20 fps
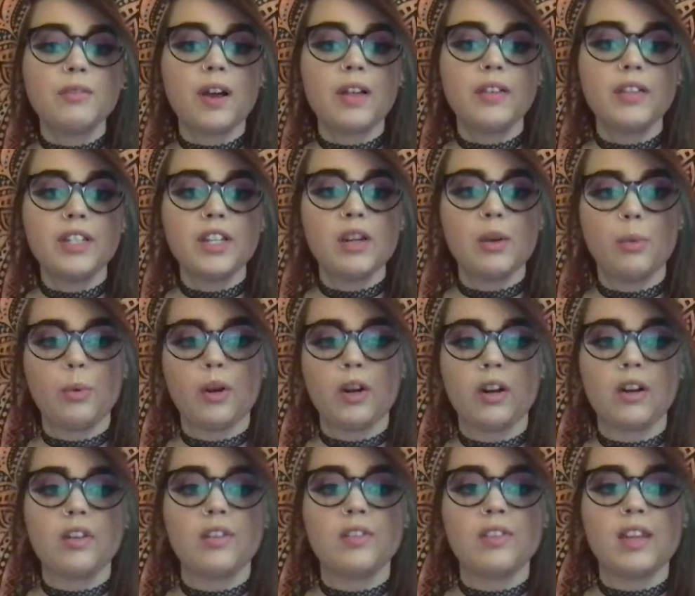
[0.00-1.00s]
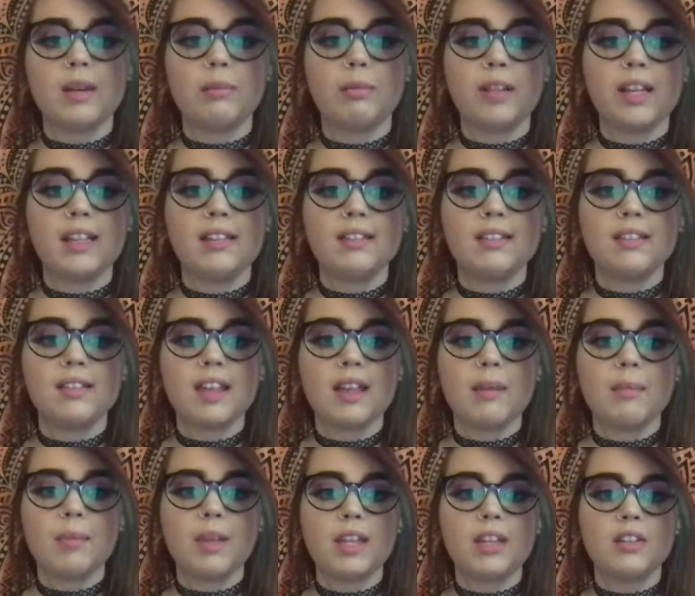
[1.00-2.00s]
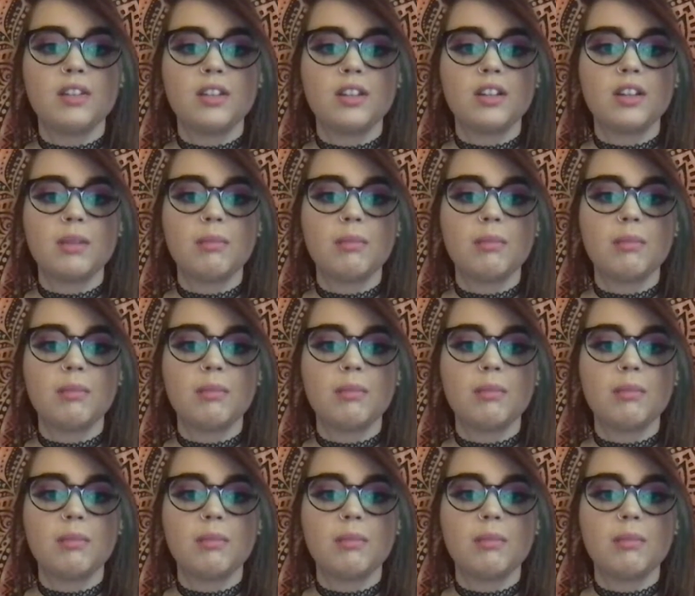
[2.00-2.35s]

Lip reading: volunteer workers and places them into